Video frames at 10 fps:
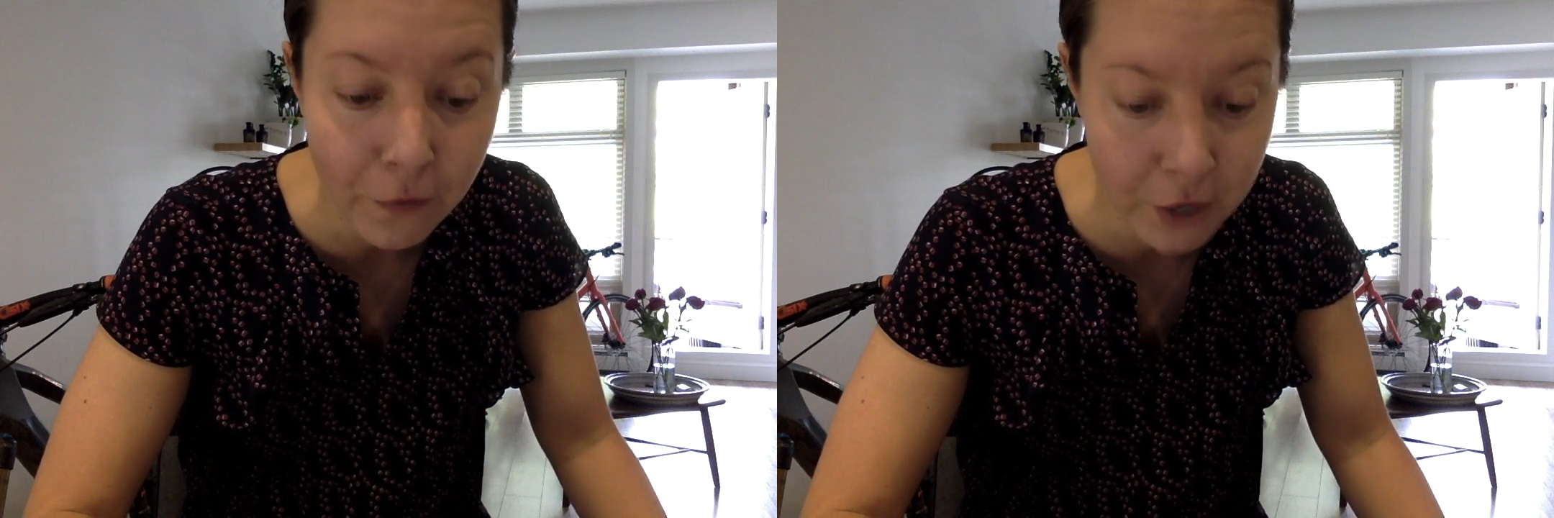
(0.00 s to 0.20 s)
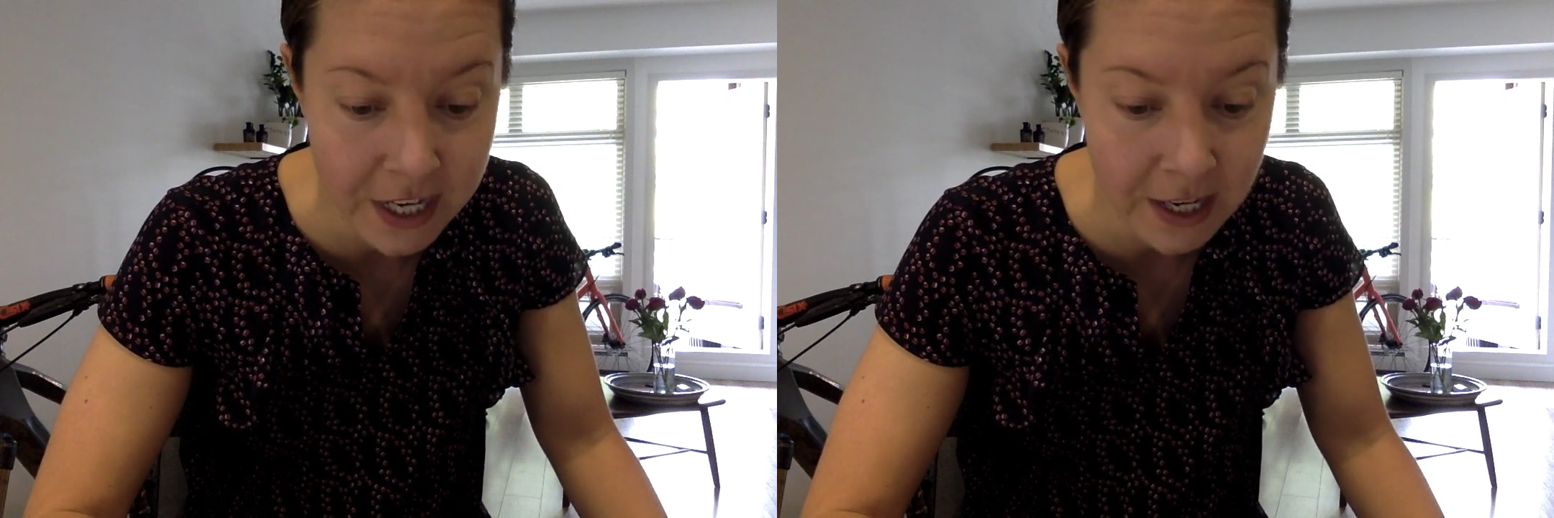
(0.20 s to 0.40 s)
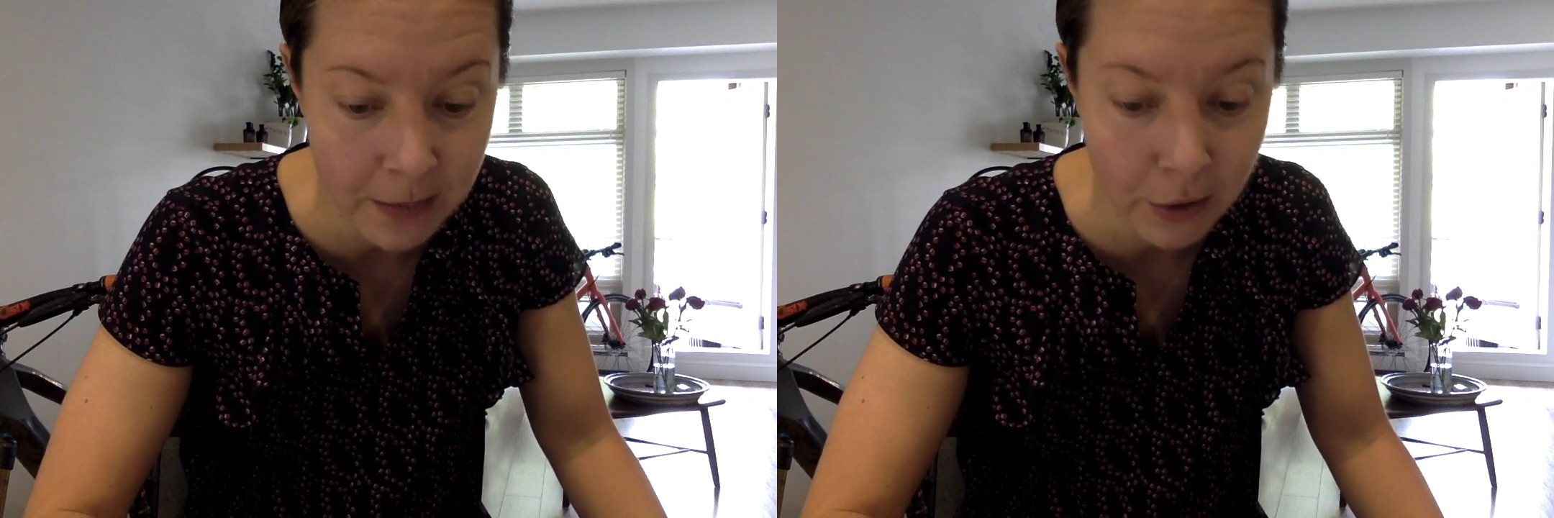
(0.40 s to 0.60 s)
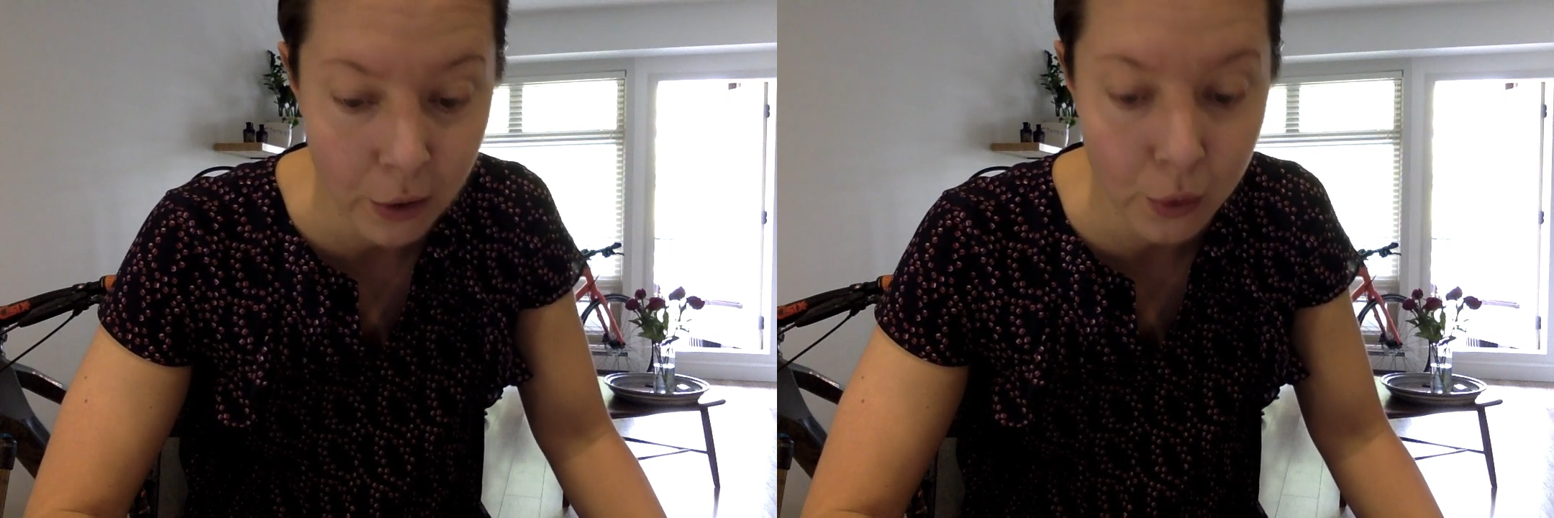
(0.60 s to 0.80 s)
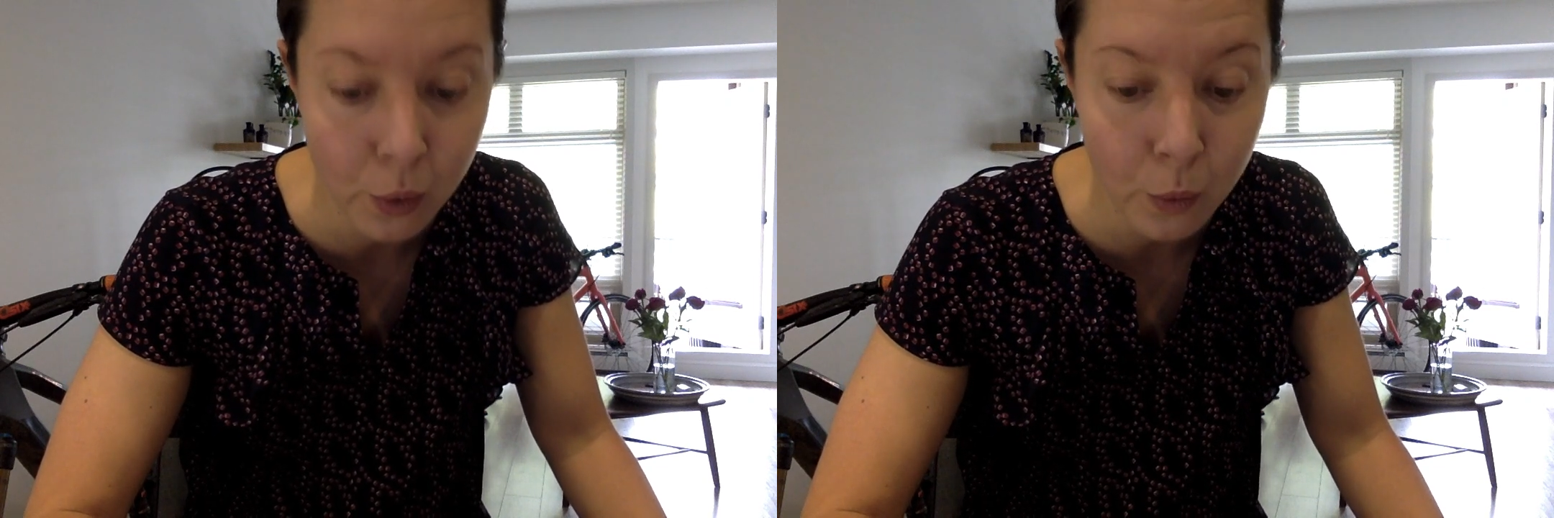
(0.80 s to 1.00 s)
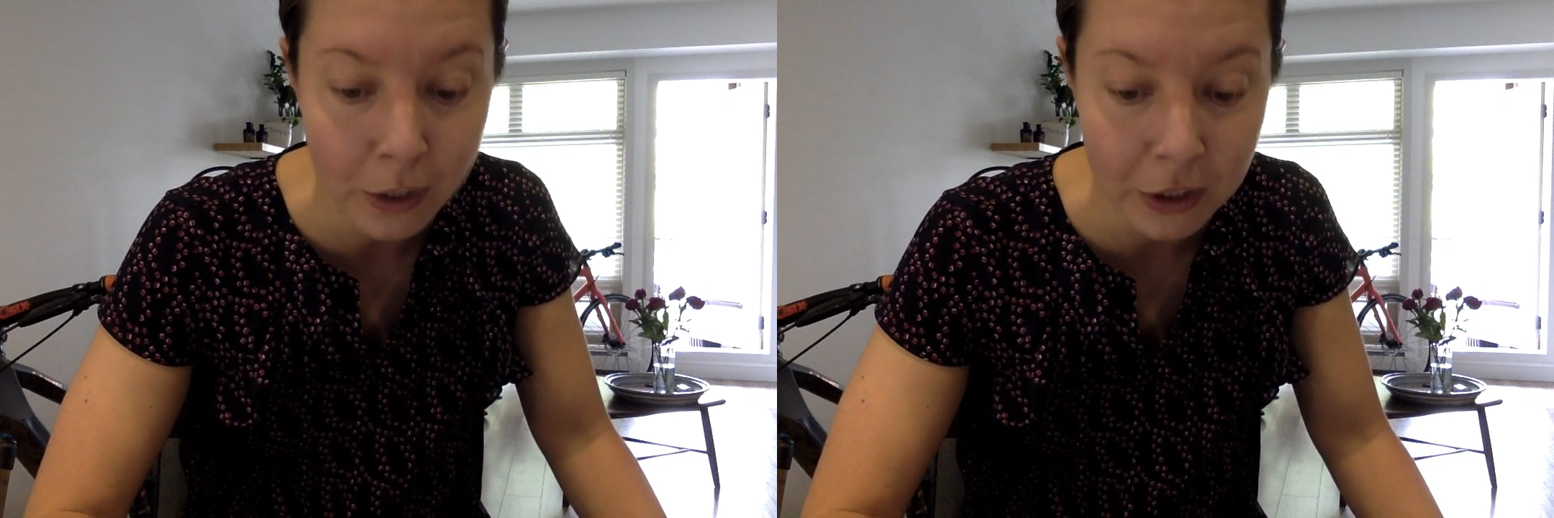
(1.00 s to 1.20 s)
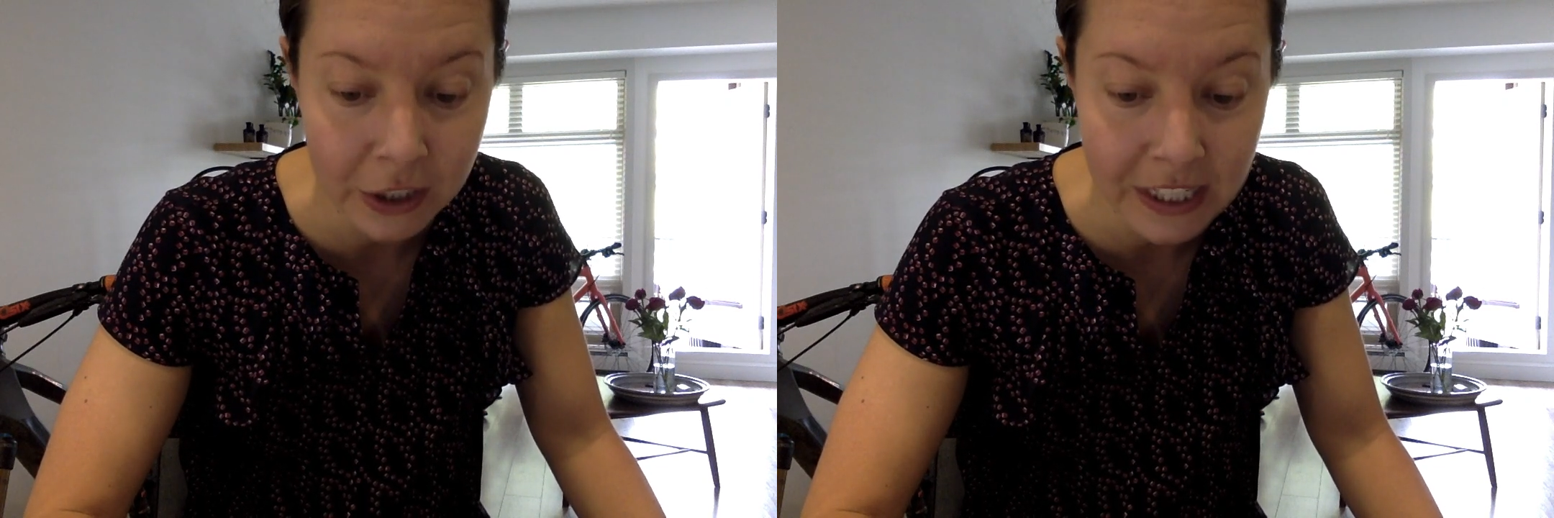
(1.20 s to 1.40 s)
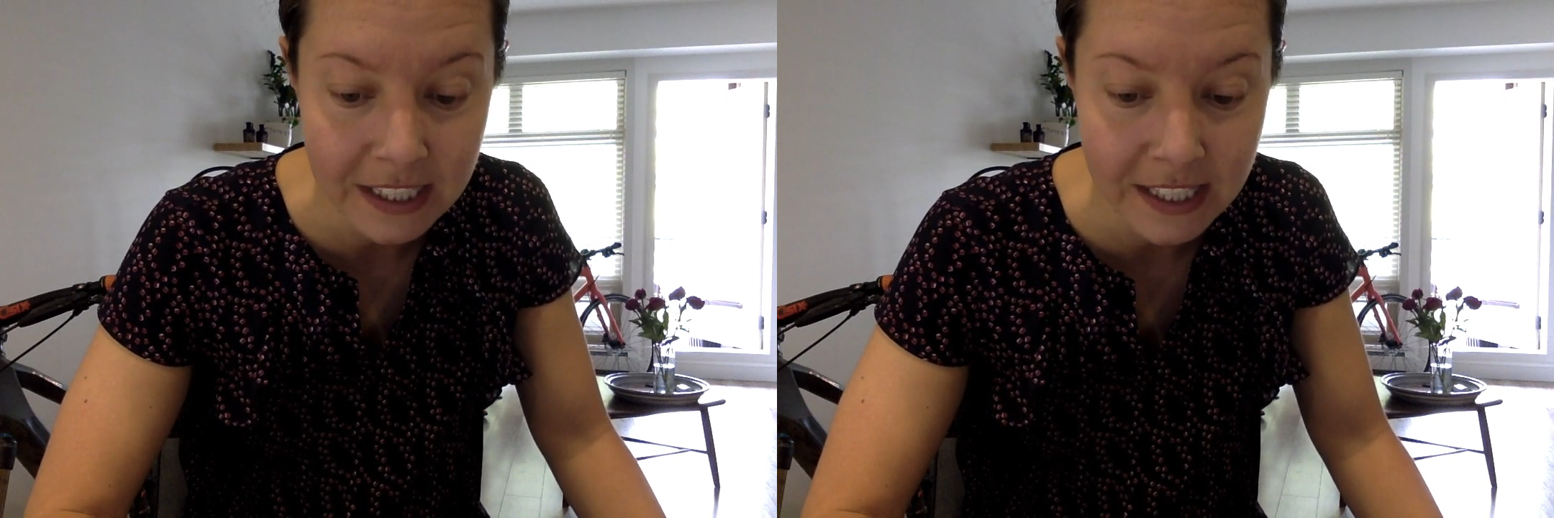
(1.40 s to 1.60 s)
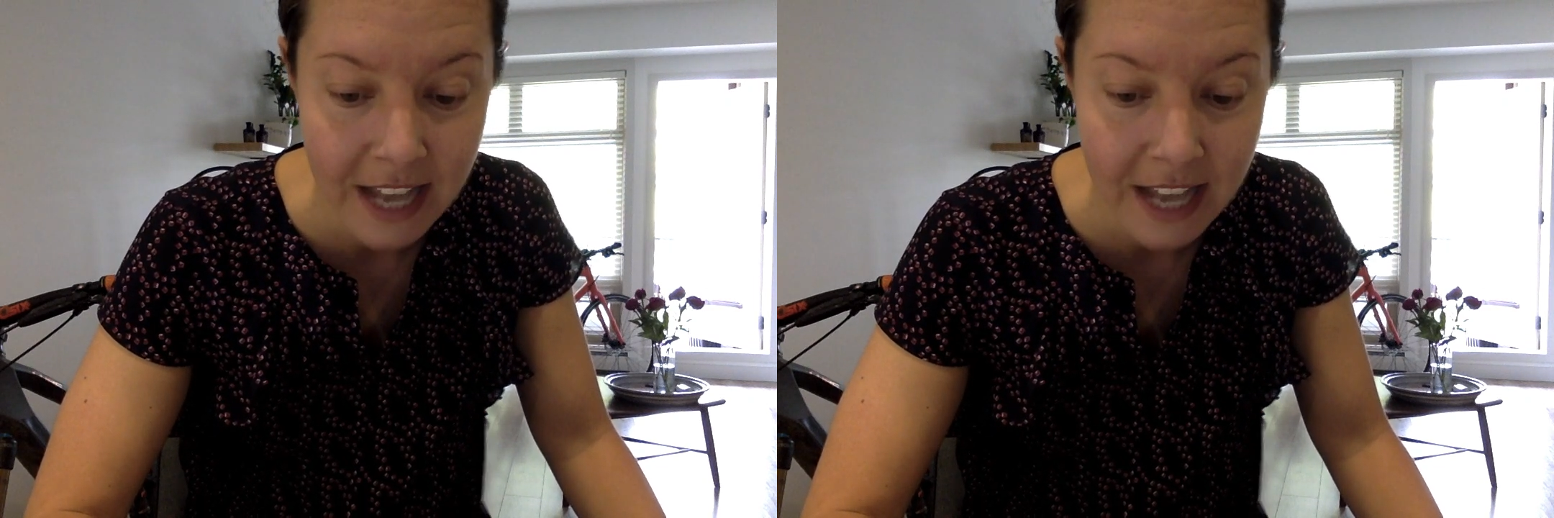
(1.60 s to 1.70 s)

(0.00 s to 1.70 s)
freedom through the wilderness